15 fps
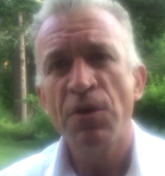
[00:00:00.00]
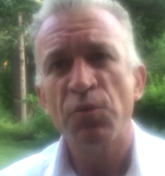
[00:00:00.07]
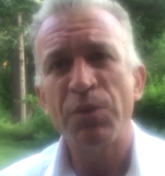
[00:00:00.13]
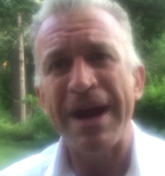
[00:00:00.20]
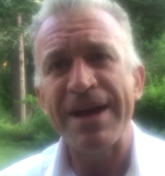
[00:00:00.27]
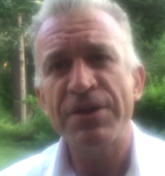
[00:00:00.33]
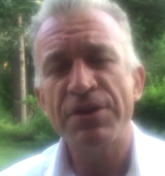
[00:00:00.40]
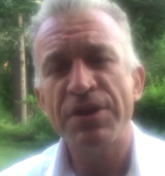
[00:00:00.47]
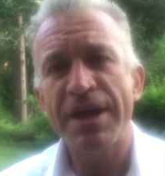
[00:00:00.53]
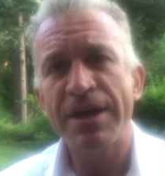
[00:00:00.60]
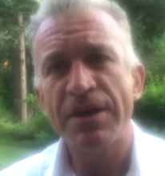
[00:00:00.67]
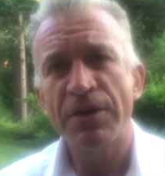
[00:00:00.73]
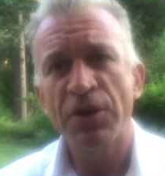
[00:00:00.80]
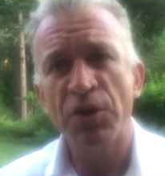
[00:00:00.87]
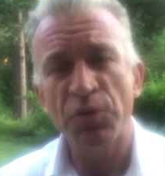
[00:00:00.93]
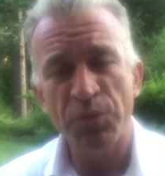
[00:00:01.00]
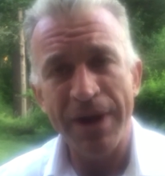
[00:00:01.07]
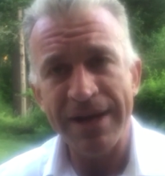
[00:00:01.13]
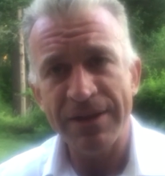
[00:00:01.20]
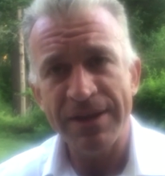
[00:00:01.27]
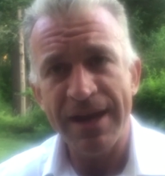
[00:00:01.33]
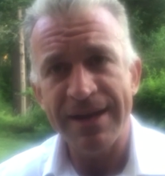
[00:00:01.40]
rather than
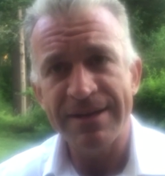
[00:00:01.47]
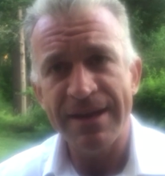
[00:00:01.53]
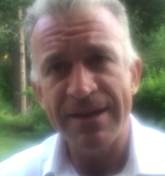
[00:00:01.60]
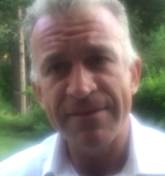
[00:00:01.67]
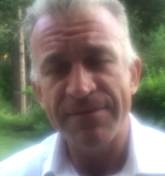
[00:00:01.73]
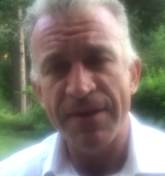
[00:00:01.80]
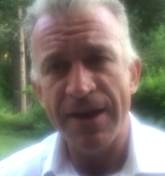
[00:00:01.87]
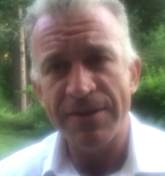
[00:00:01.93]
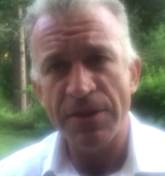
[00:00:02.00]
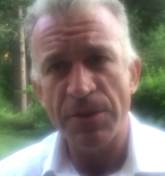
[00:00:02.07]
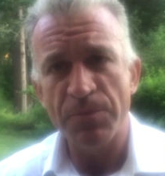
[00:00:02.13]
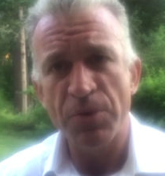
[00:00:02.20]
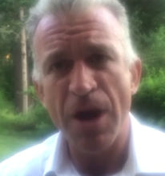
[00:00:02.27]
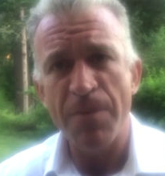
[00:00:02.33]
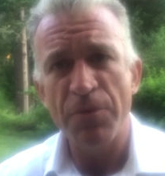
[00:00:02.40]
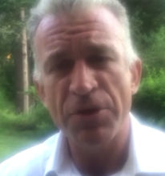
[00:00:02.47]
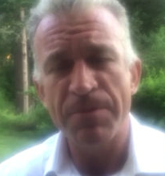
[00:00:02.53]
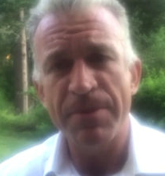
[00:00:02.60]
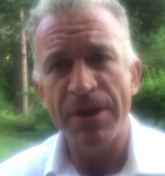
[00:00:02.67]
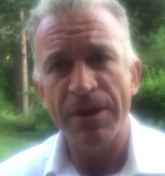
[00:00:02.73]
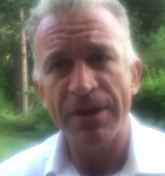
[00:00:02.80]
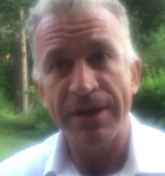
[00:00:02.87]
correctly identifying that the problem with
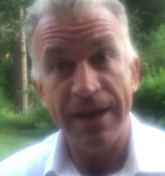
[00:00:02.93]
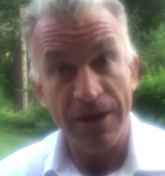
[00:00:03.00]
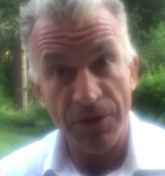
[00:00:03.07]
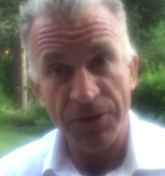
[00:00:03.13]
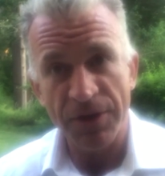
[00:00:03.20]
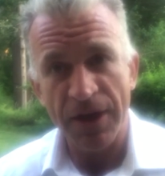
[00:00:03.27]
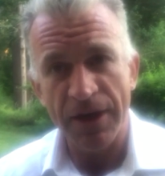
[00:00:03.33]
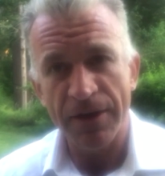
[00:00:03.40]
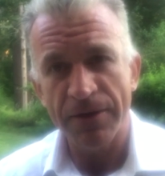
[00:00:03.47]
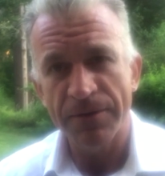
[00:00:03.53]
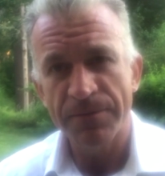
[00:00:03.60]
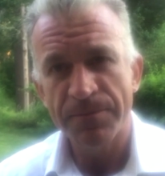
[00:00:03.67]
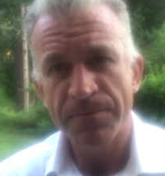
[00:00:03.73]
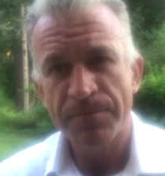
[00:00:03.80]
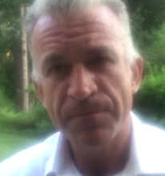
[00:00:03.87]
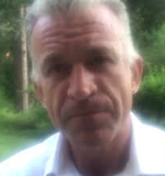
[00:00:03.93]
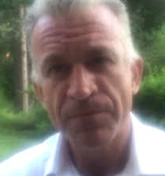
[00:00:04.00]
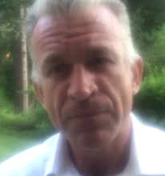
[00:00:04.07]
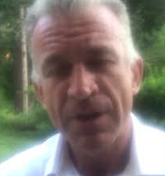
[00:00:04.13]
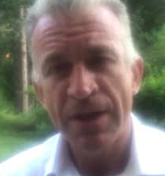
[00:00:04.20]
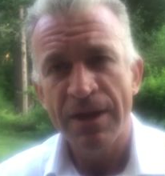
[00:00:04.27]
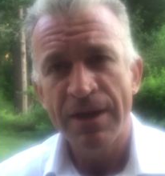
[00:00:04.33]
American healthcare
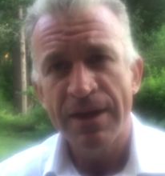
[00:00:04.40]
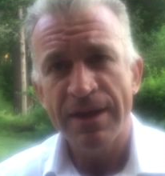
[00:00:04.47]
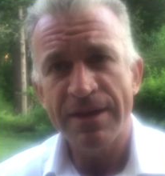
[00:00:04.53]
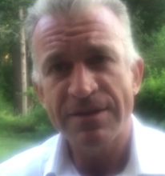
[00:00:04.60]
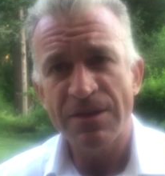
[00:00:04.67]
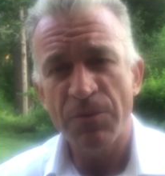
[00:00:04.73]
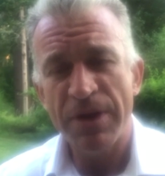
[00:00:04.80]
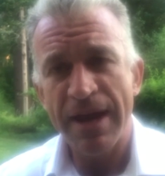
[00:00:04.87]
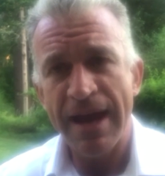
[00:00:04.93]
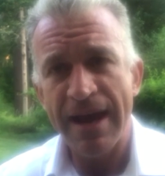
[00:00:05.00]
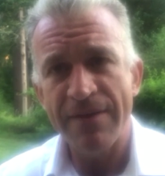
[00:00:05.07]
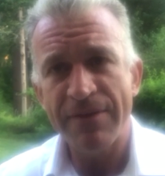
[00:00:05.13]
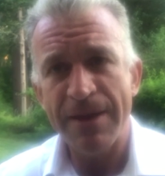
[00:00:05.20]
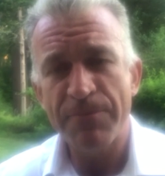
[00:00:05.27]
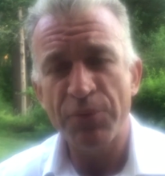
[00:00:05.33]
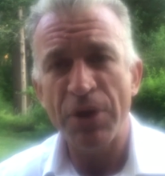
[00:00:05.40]
is that we have a